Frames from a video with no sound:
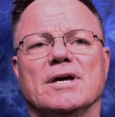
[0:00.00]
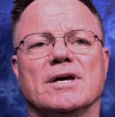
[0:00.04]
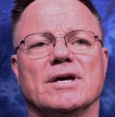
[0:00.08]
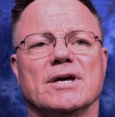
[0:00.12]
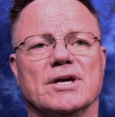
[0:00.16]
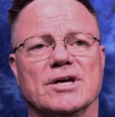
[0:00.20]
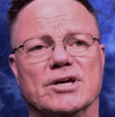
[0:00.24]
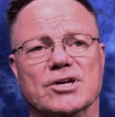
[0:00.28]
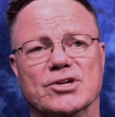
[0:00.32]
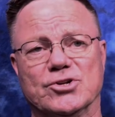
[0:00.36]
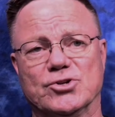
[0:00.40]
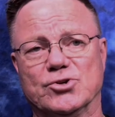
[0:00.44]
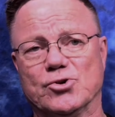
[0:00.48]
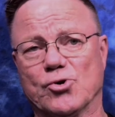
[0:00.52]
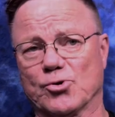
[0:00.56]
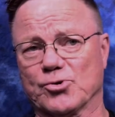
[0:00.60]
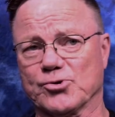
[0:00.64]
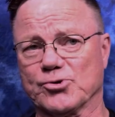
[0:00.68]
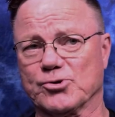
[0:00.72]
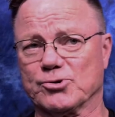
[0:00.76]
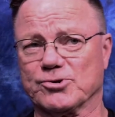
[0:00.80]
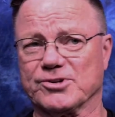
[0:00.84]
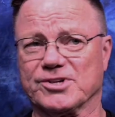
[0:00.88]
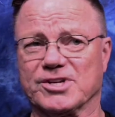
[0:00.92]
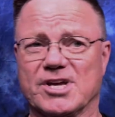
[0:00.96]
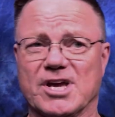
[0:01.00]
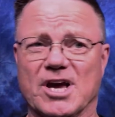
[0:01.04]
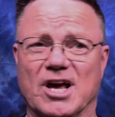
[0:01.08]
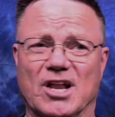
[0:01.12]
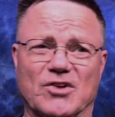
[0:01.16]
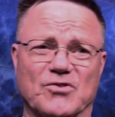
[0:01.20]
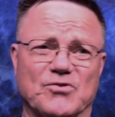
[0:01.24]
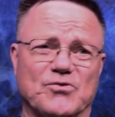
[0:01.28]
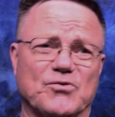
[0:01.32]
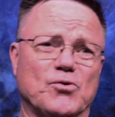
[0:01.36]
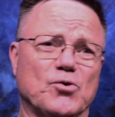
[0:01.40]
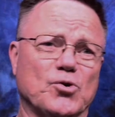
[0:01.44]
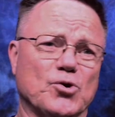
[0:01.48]
In Northern
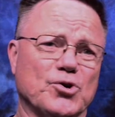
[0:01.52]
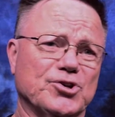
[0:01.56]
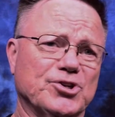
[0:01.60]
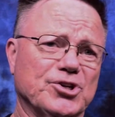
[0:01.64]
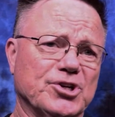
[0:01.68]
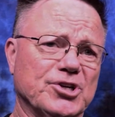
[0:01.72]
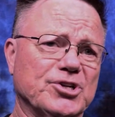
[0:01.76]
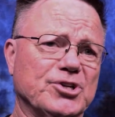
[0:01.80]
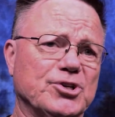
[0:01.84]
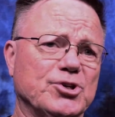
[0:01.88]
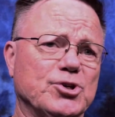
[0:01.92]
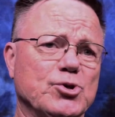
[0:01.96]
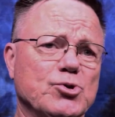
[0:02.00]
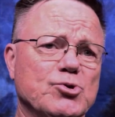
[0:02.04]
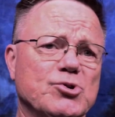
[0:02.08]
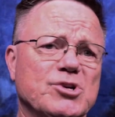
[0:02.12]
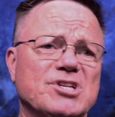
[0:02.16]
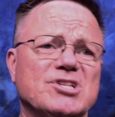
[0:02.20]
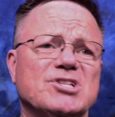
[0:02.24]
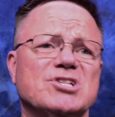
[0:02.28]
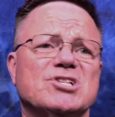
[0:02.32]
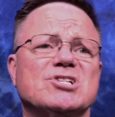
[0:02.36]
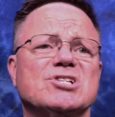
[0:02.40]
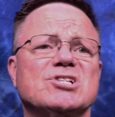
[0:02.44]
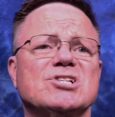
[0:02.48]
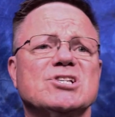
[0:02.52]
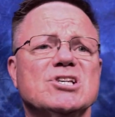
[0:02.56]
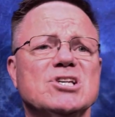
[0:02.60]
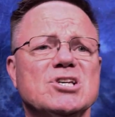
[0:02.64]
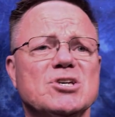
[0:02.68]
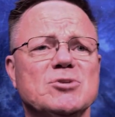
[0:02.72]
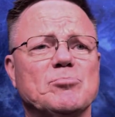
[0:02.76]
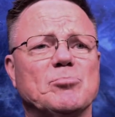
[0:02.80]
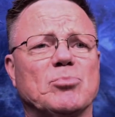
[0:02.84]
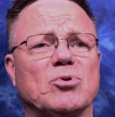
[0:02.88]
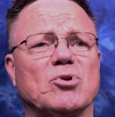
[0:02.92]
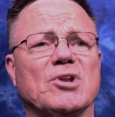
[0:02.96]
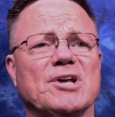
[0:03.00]
California, you can
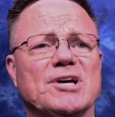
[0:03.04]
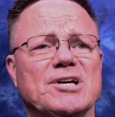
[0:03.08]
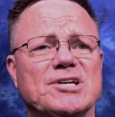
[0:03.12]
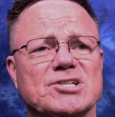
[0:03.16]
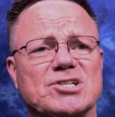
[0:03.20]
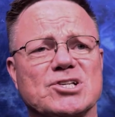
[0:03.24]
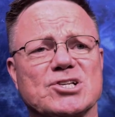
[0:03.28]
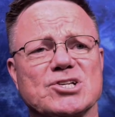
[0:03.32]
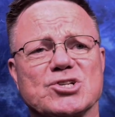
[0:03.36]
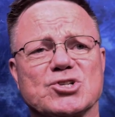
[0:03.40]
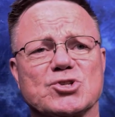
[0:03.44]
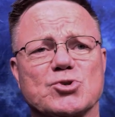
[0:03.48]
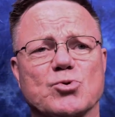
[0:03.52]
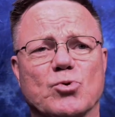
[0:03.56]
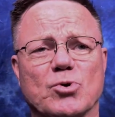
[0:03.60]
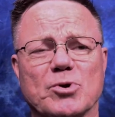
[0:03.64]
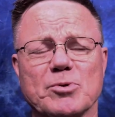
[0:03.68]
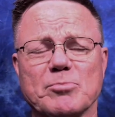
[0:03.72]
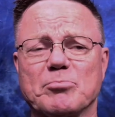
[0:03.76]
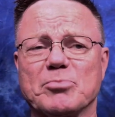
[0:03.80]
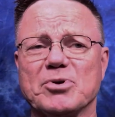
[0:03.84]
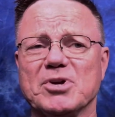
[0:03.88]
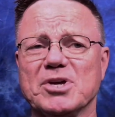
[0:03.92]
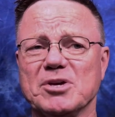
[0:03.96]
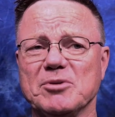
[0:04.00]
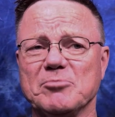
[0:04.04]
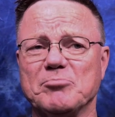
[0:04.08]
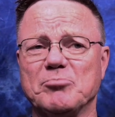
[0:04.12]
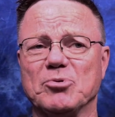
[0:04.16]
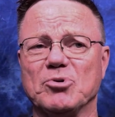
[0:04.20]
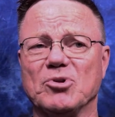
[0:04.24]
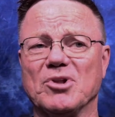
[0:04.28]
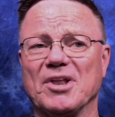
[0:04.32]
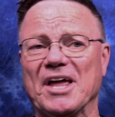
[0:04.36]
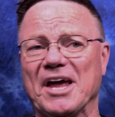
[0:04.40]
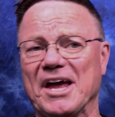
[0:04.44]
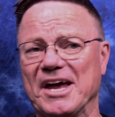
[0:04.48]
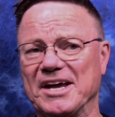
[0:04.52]
see places where
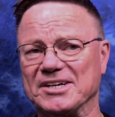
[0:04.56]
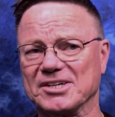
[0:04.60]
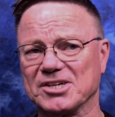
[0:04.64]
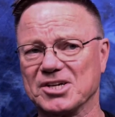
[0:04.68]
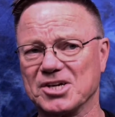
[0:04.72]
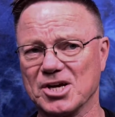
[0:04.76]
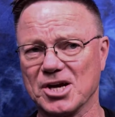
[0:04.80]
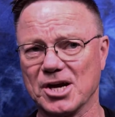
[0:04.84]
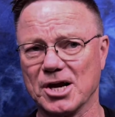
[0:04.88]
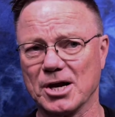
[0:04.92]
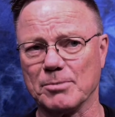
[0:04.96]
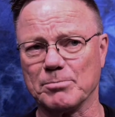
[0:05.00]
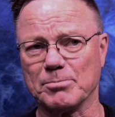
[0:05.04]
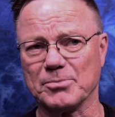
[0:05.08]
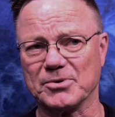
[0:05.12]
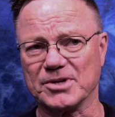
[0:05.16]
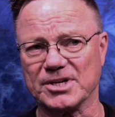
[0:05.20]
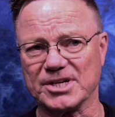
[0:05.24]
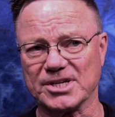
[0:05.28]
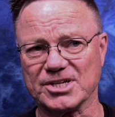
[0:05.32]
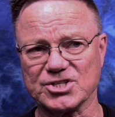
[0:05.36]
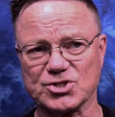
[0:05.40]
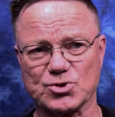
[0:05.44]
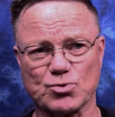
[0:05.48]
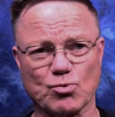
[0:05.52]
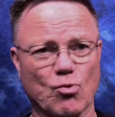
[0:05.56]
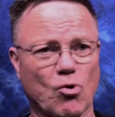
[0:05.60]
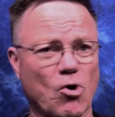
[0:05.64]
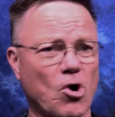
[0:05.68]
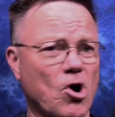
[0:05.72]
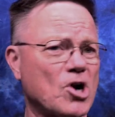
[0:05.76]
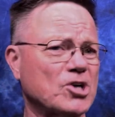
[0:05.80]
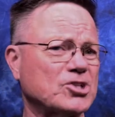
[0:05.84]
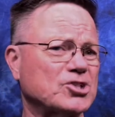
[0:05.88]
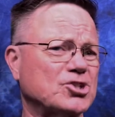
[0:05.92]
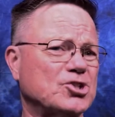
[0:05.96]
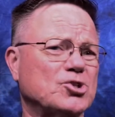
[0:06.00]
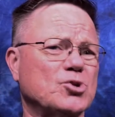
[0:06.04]
people and companies
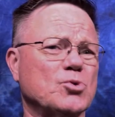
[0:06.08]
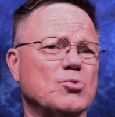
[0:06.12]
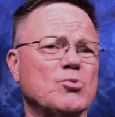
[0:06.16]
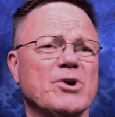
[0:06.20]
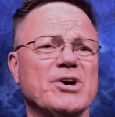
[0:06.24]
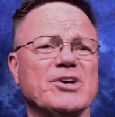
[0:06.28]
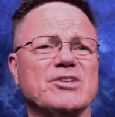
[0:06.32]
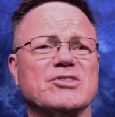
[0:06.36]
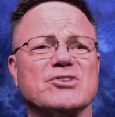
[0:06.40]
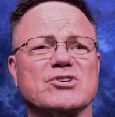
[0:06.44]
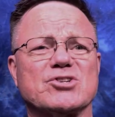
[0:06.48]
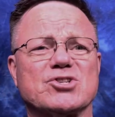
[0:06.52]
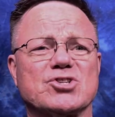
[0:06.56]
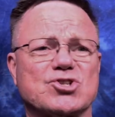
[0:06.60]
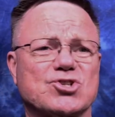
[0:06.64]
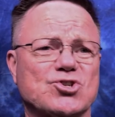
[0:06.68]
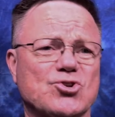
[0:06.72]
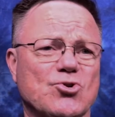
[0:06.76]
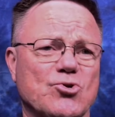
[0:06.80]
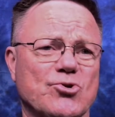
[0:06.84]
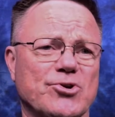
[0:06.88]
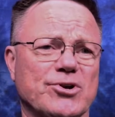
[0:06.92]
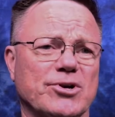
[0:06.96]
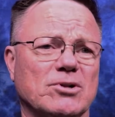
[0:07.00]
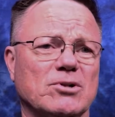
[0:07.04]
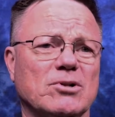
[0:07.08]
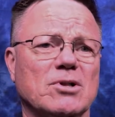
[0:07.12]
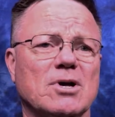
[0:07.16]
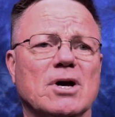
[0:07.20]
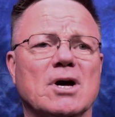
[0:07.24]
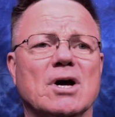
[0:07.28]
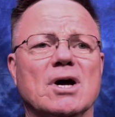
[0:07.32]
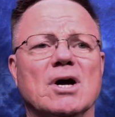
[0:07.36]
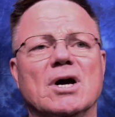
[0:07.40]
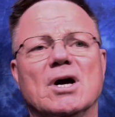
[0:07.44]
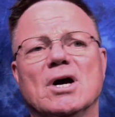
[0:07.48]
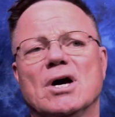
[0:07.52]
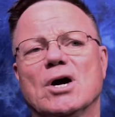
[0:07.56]
washed away the soil
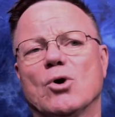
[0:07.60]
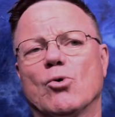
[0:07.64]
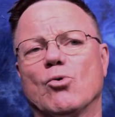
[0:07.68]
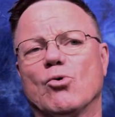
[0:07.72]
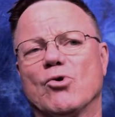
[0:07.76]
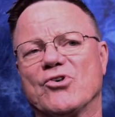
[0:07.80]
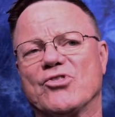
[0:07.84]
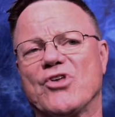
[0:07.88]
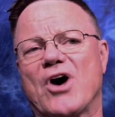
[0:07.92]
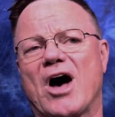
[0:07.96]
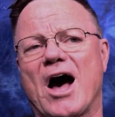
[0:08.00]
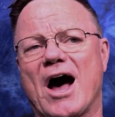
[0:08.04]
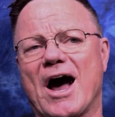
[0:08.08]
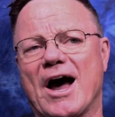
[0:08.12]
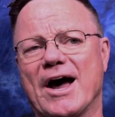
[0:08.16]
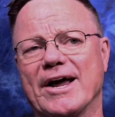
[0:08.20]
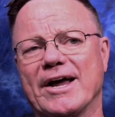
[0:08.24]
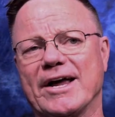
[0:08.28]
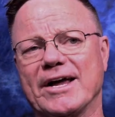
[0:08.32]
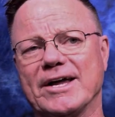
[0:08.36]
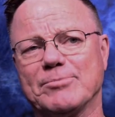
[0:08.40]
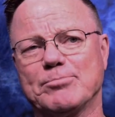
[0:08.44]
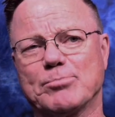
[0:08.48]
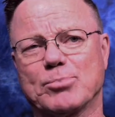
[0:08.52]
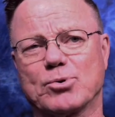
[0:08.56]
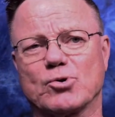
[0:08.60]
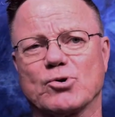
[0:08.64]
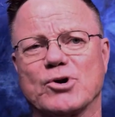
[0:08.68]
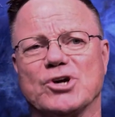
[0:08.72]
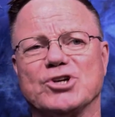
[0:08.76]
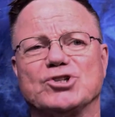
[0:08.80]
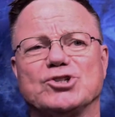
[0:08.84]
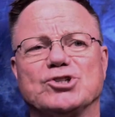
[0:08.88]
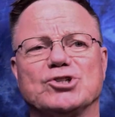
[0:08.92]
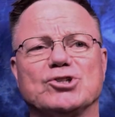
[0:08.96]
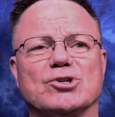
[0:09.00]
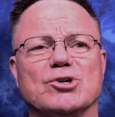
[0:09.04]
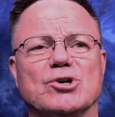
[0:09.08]
with
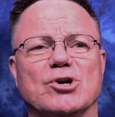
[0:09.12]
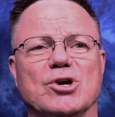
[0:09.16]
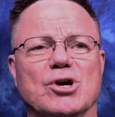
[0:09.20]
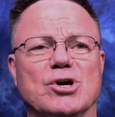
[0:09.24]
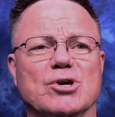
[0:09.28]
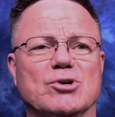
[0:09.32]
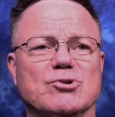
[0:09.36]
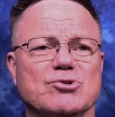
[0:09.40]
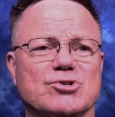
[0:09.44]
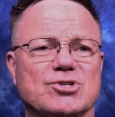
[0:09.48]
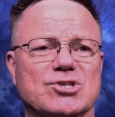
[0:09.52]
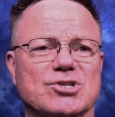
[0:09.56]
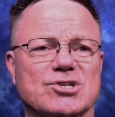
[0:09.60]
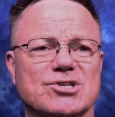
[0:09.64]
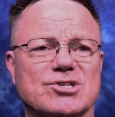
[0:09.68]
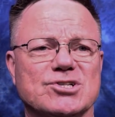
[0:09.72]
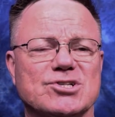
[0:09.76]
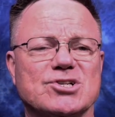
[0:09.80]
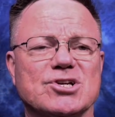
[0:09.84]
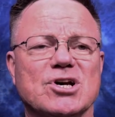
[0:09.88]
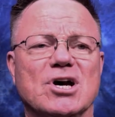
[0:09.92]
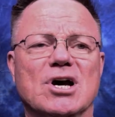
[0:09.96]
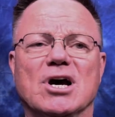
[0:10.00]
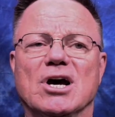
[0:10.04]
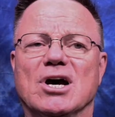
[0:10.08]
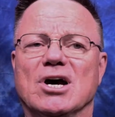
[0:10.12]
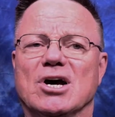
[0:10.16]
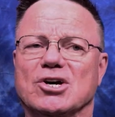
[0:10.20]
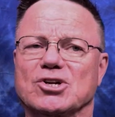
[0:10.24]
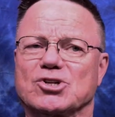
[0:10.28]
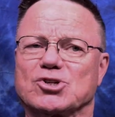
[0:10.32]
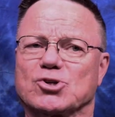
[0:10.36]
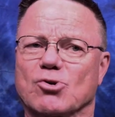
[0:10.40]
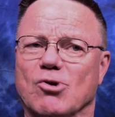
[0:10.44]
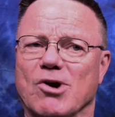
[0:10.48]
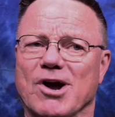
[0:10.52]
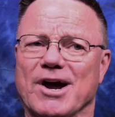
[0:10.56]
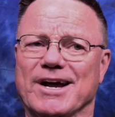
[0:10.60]
high-pressure hoses
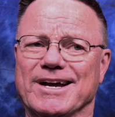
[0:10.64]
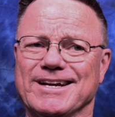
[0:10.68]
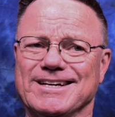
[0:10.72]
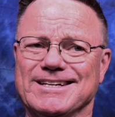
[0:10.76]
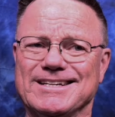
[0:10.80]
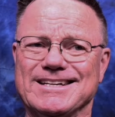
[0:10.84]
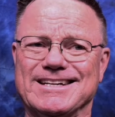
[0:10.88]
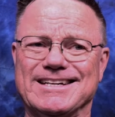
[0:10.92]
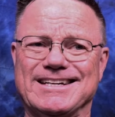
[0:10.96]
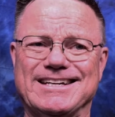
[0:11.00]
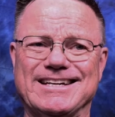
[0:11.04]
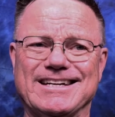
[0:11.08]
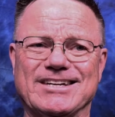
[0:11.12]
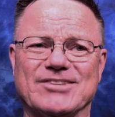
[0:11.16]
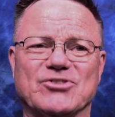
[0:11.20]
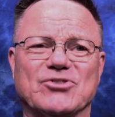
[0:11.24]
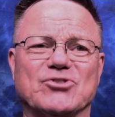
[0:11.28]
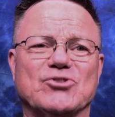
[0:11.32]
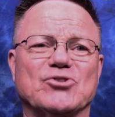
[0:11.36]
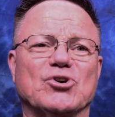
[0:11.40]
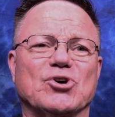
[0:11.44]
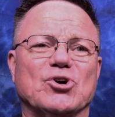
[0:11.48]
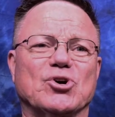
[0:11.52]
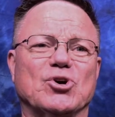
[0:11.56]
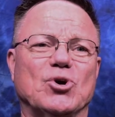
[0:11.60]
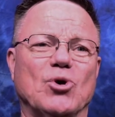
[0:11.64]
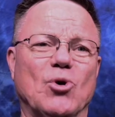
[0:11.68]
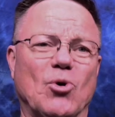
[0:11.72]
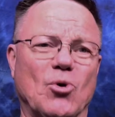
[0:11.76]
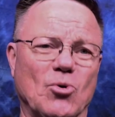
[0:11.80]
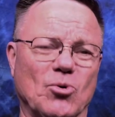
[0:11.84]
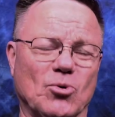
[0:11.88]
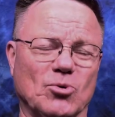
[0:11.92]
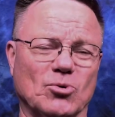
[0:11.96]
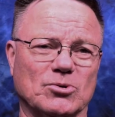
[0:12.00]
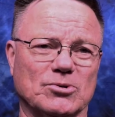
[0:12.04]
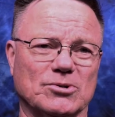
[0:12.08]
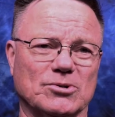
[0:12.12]
trying to get the gold.